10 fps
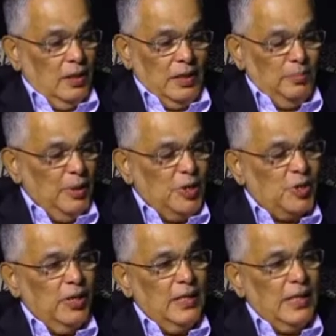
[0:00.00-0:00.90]
the
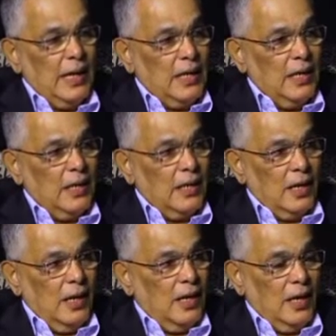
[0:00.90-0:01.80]
ministry that uh,
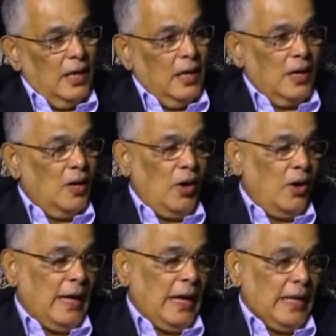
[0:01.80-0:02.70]
uh,
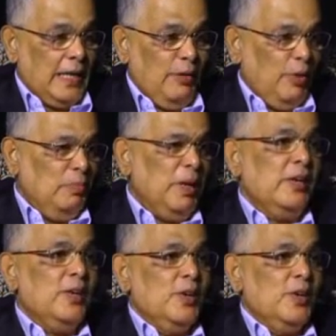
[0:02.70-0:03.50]
God had given me.